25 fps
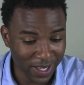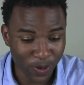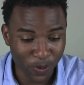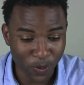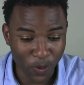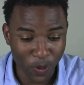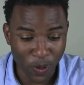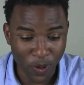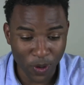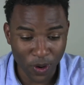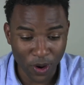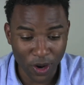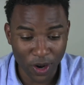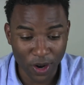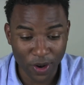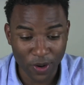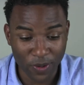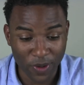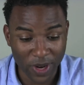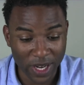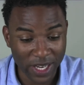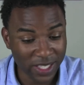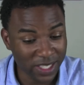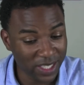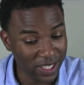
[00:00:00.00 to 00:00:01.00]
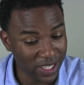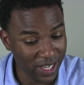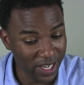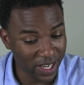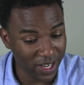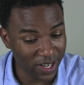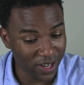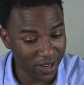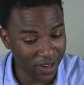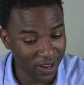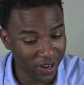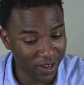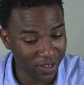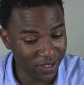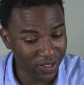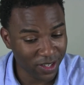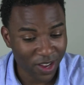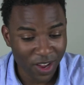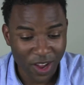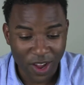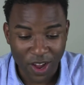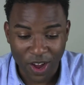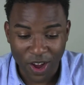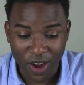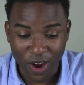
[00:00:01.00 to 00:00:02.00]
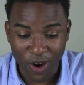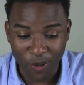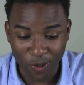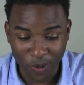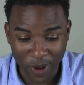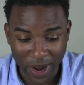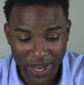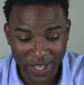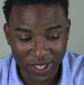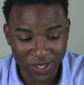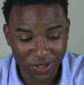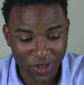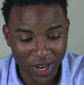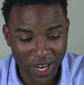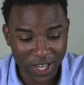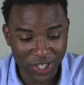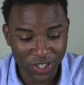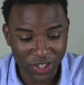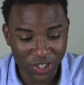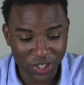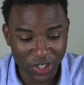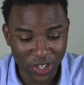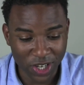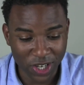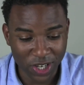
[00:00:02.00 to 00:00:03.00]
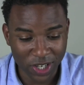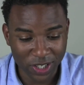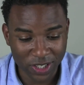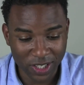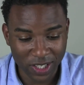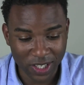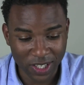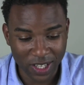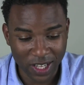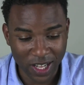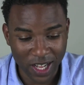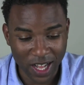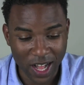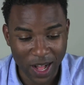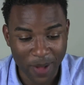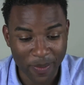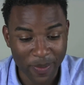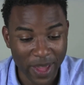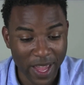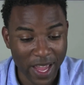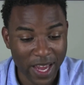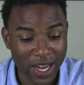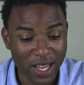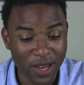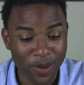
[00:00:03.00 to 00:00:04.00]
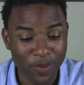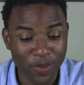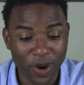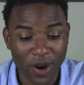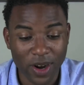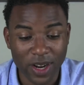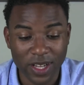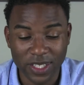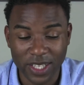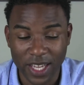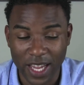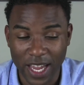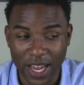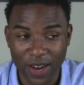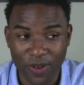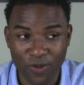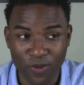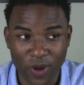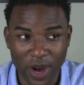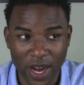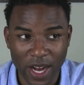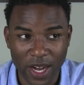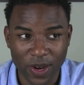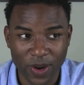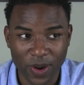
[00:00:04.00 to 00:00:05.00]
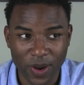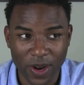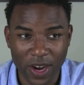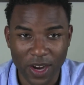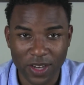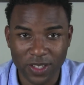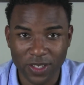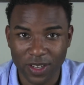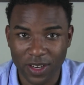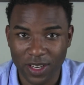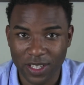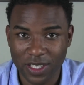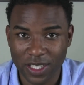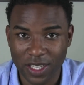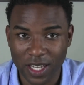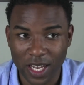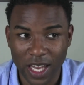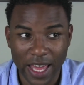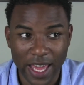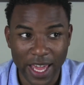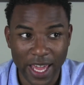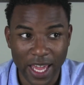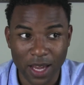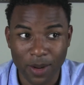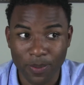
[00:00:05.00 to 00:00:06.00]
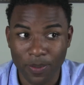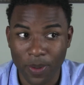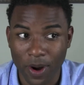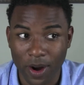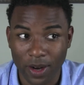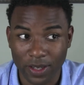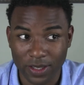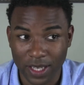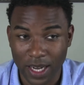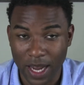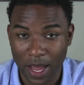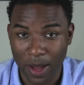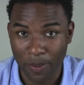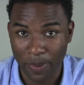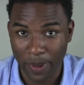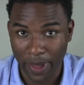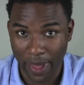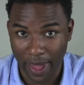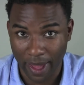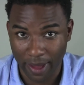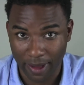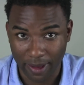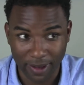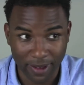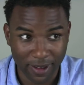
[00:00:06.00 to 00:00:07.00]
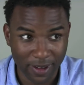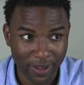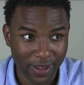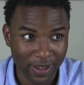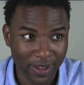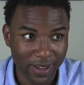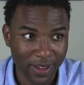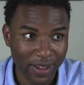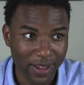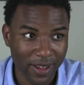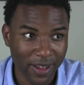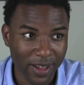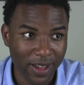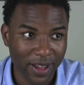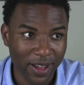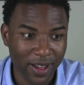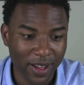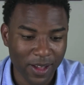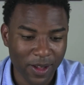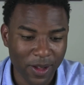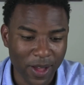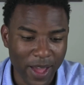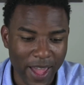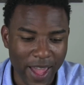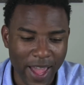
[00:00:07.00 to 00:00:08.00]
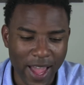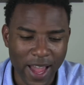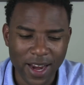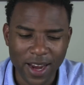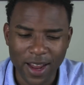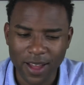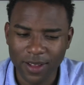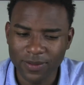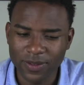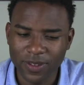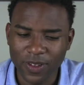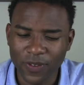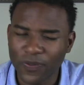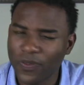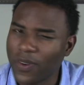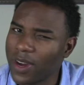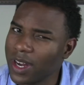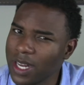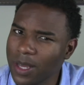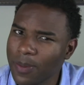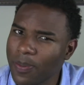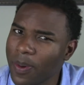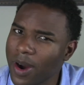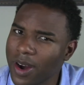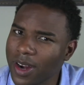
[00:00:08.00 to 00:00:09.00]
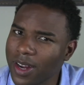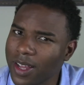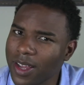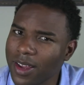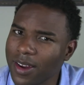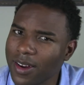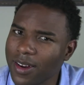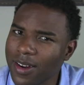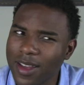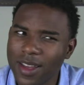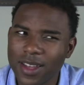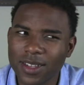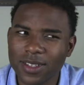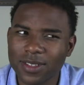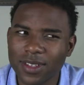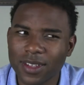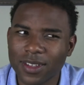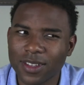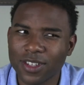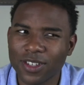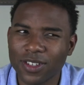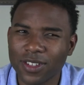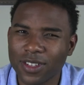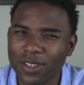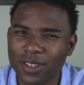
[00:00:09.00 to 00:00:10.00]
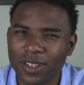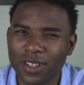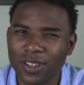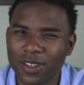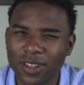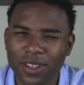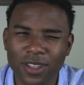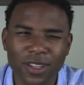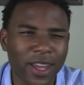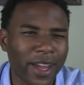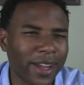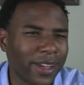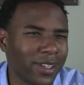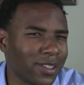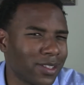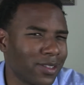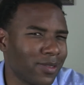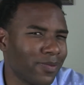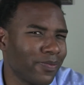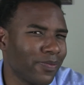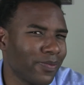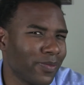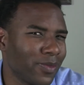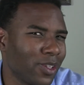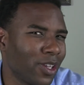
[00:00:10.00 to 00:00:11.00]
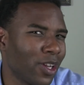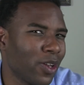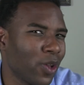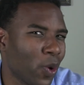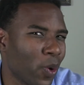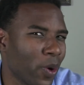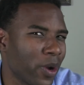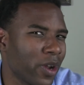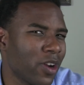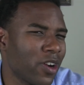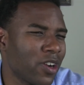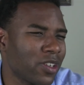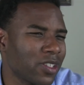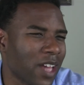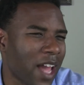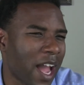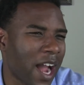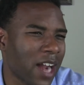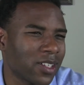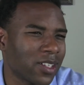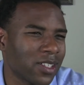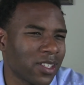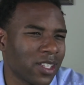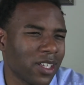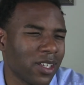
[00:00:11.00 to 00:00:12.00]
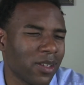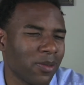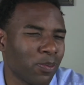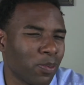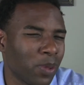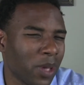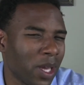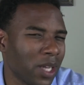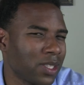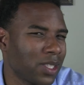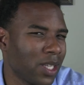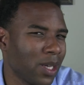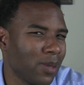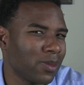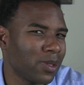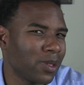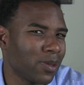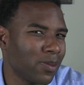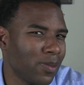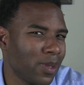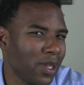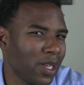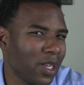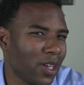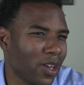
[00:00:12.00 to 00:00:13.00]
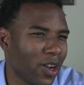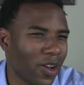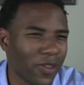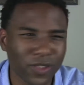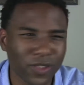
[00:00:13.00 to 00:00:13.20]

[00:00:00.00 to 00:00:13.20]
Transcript: he wore green sneakers, a red dress shirt, and he brought his 8 reindeers on his sleigh and parked it out back. And the funny part here is the lawyers actually picked him to be